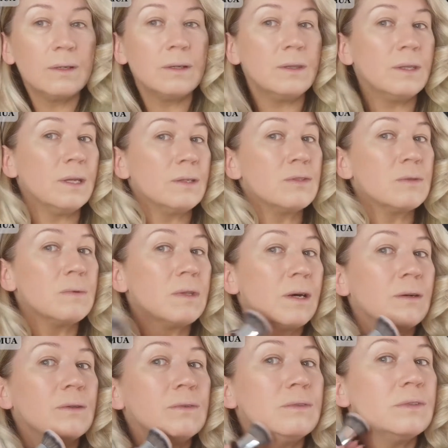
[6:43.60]
And then some of
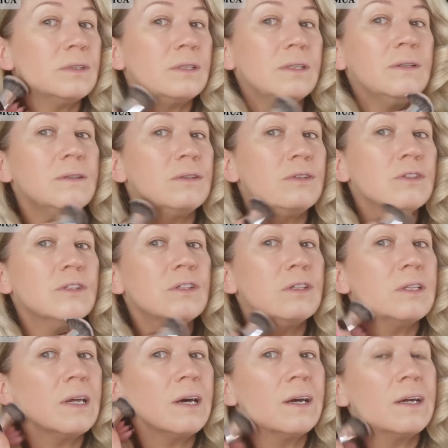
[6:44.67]
that underneath your
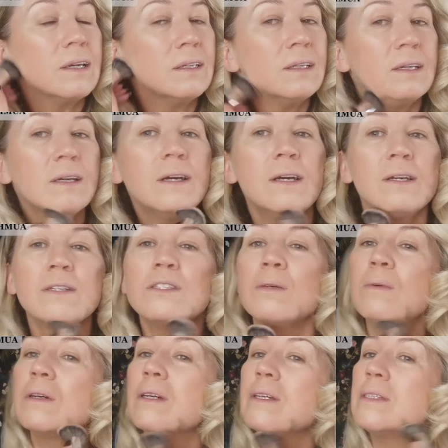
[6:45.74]
jawline. So
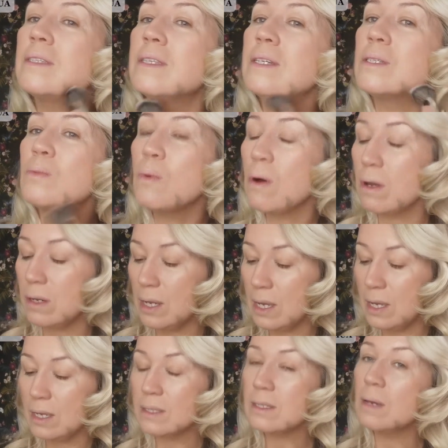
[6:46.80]
because this one
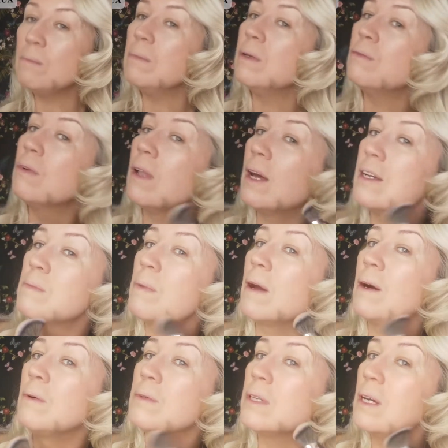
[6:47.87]
is mineralised
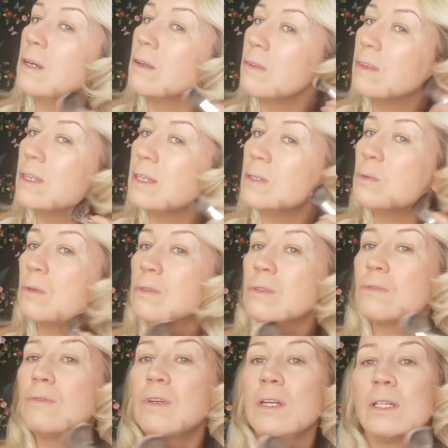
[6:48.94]
powder, these ones are
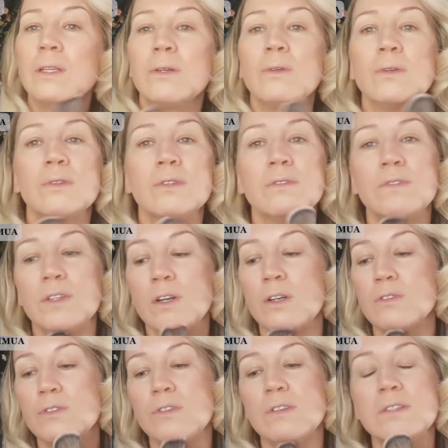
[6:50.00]
really good for
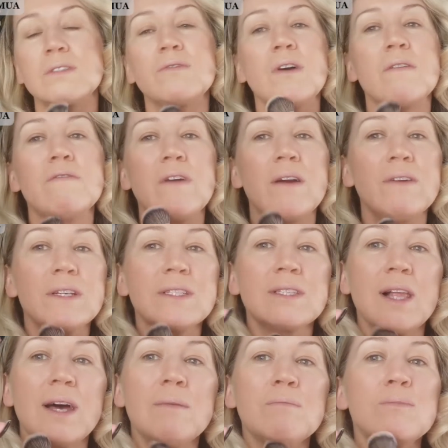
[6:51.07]
contouring because they've got a very
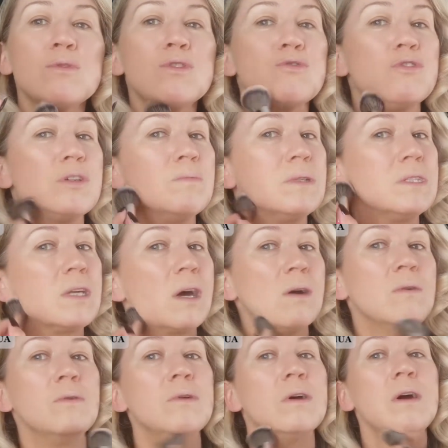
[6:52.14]
slight mushroomy
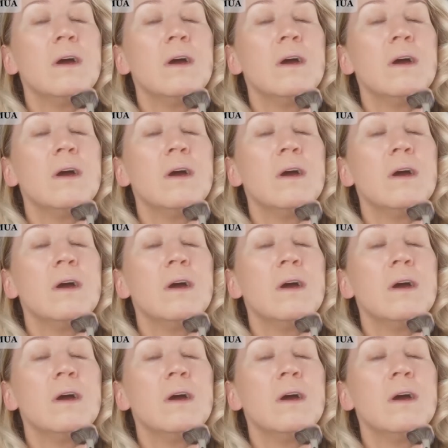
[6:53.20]
tone,